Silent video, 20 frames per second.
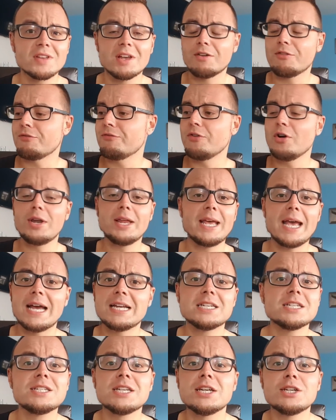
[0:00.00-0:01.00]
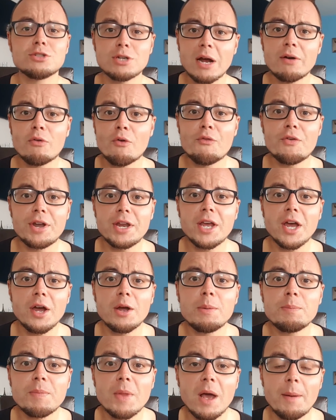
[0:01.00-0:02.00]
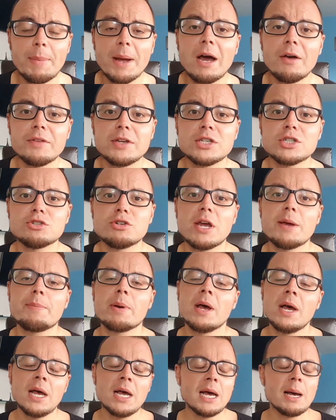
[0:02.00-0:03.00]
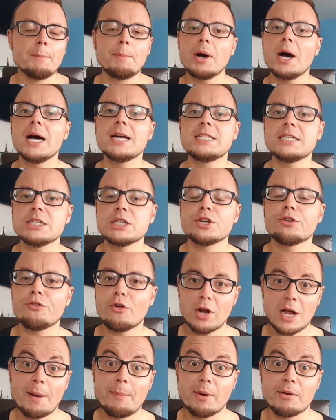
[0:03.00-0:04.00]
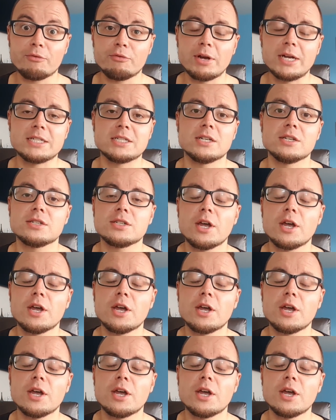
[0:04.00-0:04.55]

fully edited travel video about this trip, but I didn't for a couple of reasons.